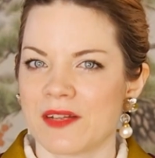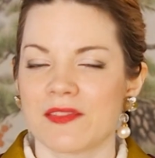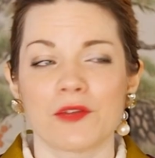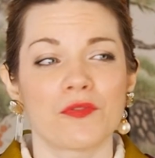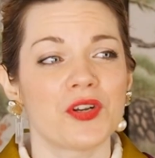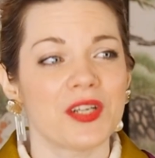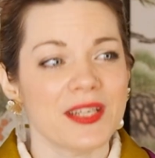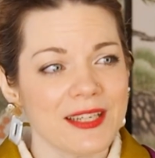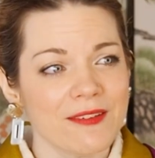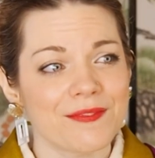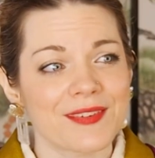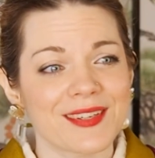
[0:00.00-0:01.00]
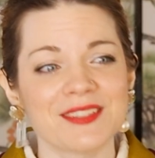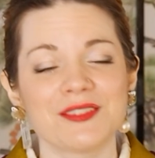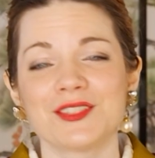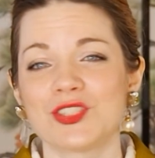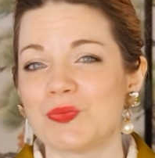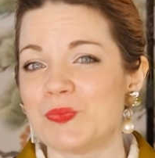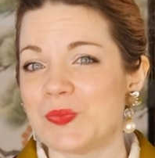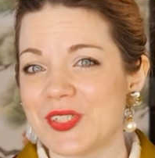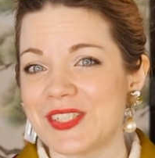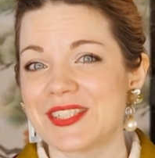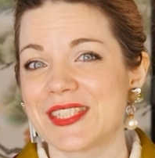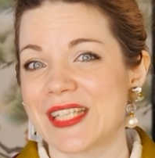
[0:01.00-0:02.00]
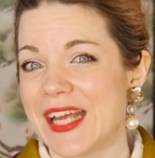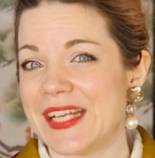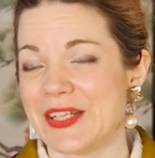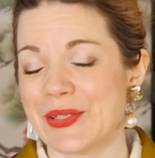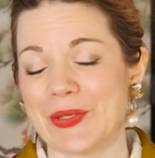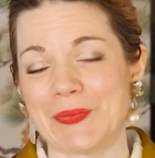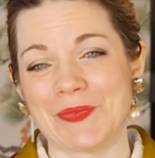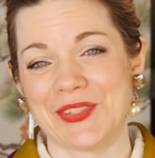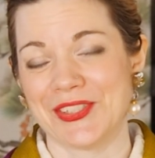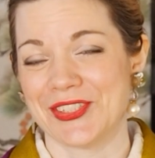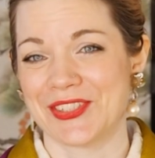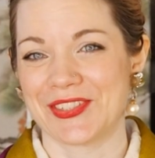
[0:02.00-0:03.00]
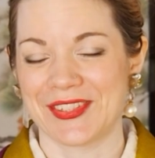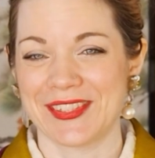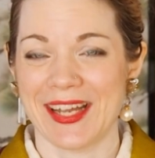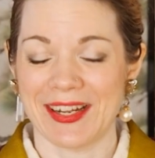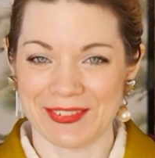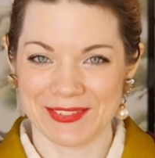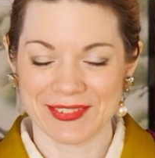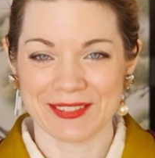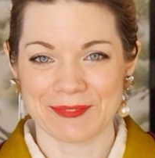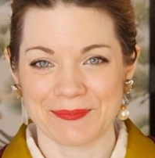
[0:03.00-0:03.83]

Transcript: There were even speed skating competitions held.